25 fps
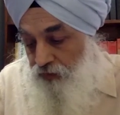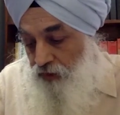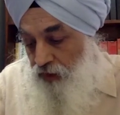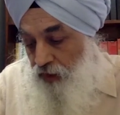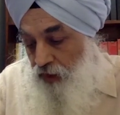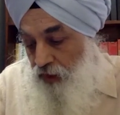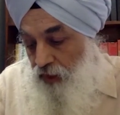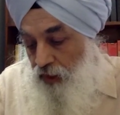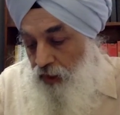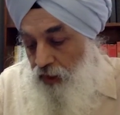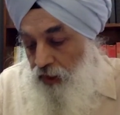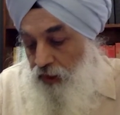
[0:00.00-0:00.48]

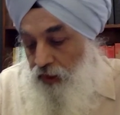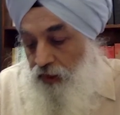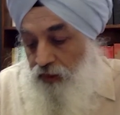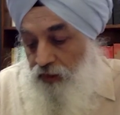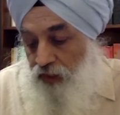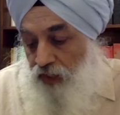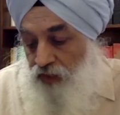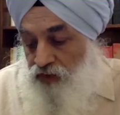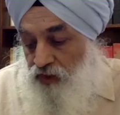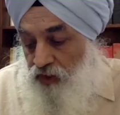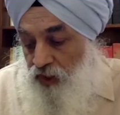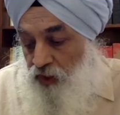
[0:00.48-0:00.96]
International
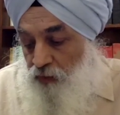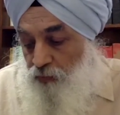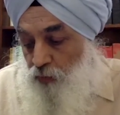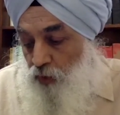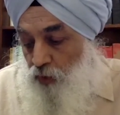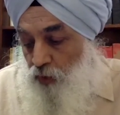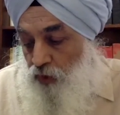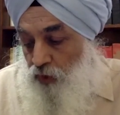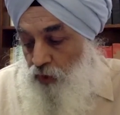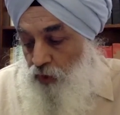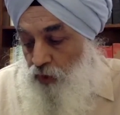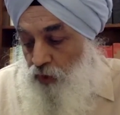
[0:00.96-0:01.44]
Airport
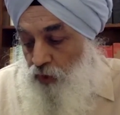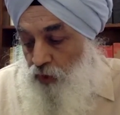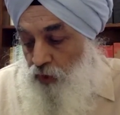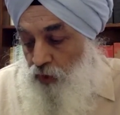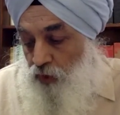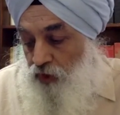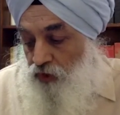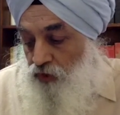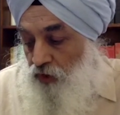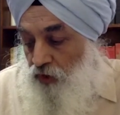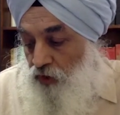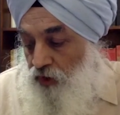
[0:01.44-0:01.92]
Authority of
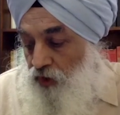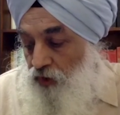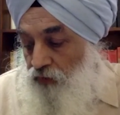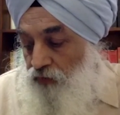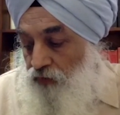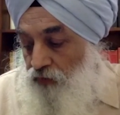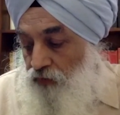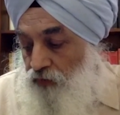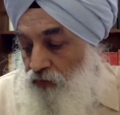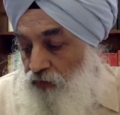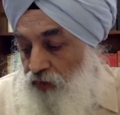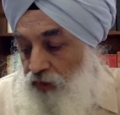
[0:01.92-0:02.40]
India has
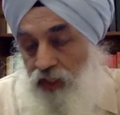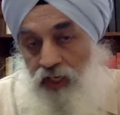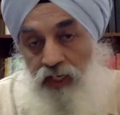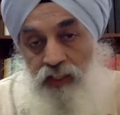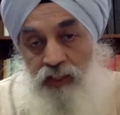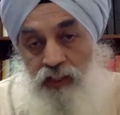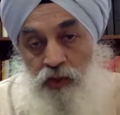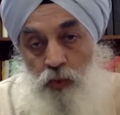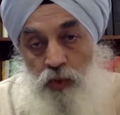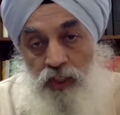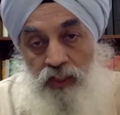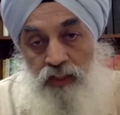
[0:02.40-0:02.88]

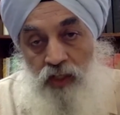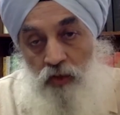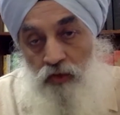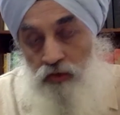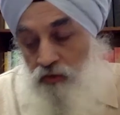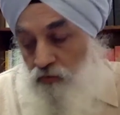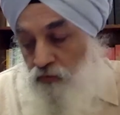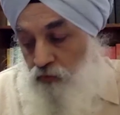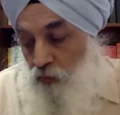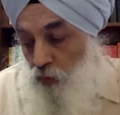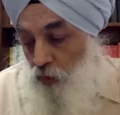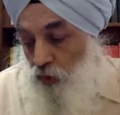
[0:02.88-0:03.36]

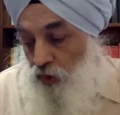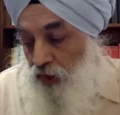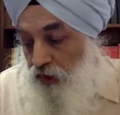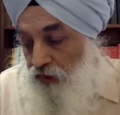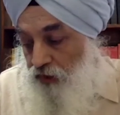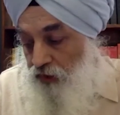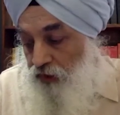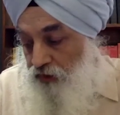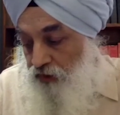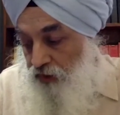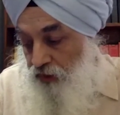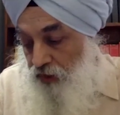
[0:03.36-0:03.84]
20,400
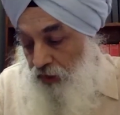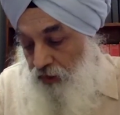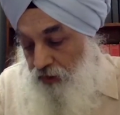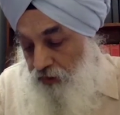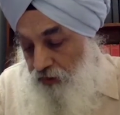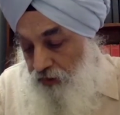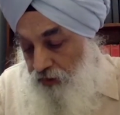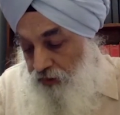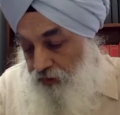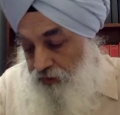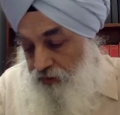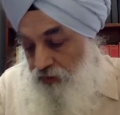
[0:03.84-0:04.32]
hectares.
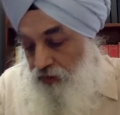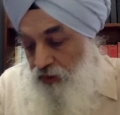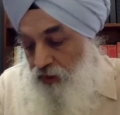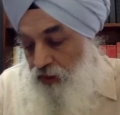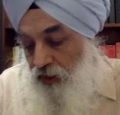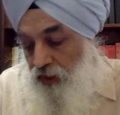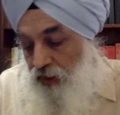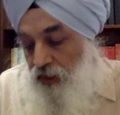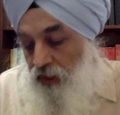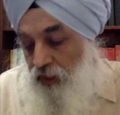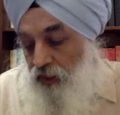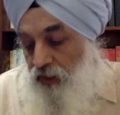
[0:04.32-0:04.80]

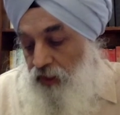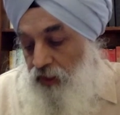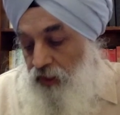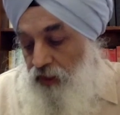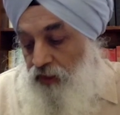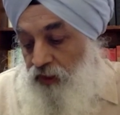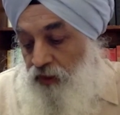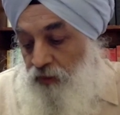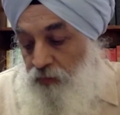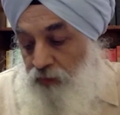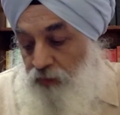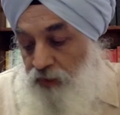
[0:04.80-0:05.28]
The
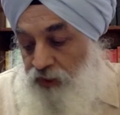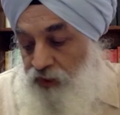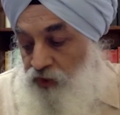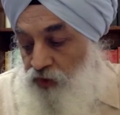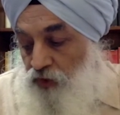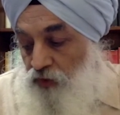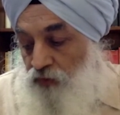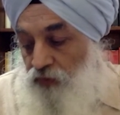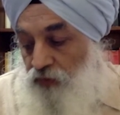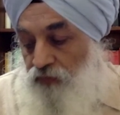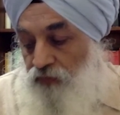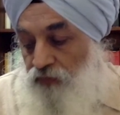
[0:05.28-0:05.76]
Ministry of
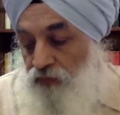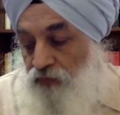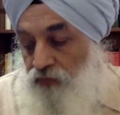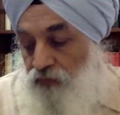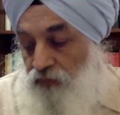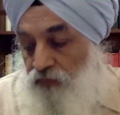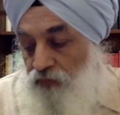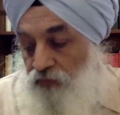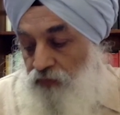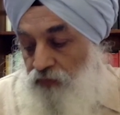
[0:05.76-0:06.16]
Defense has